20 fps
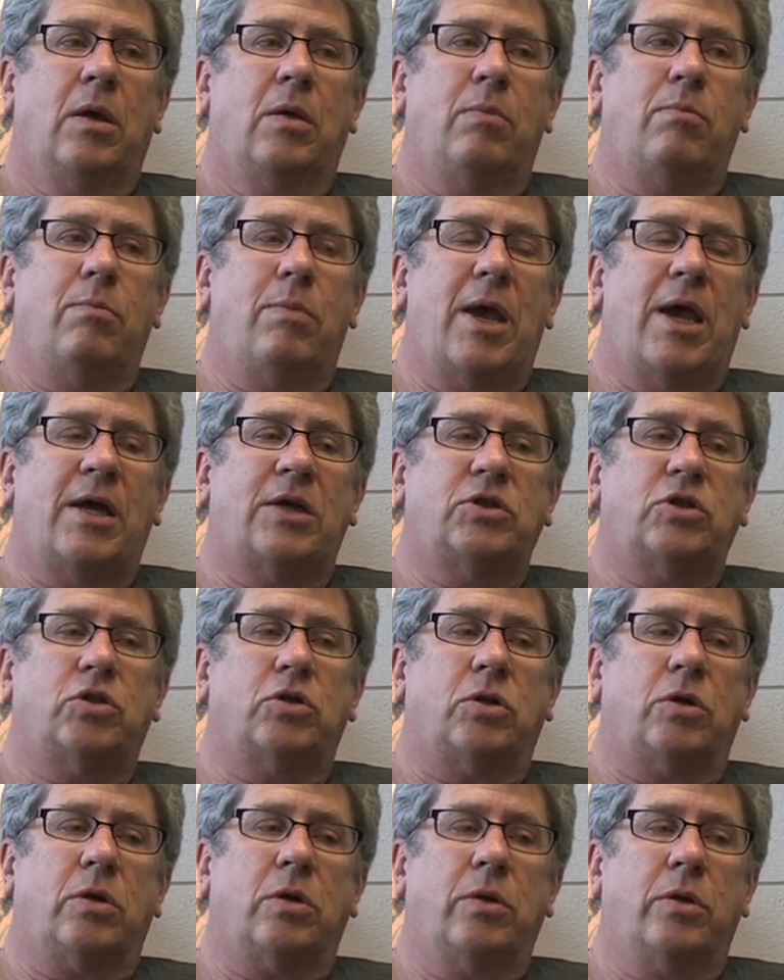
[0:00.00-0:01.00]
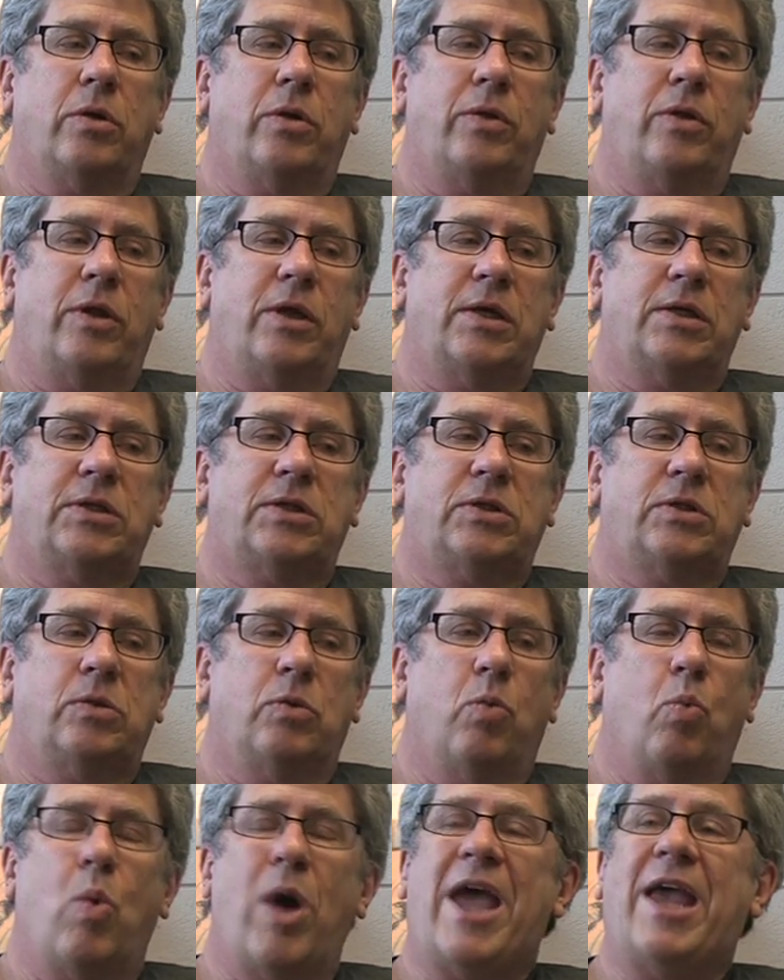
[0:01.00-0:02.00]
measure this
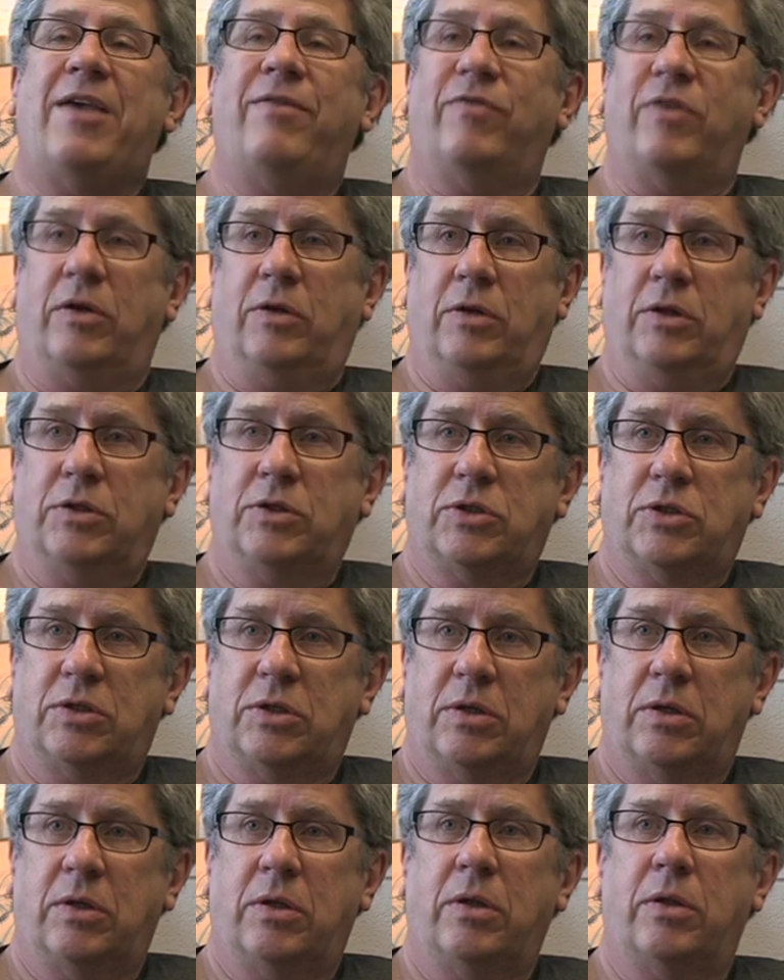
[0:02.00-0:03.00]
waviness,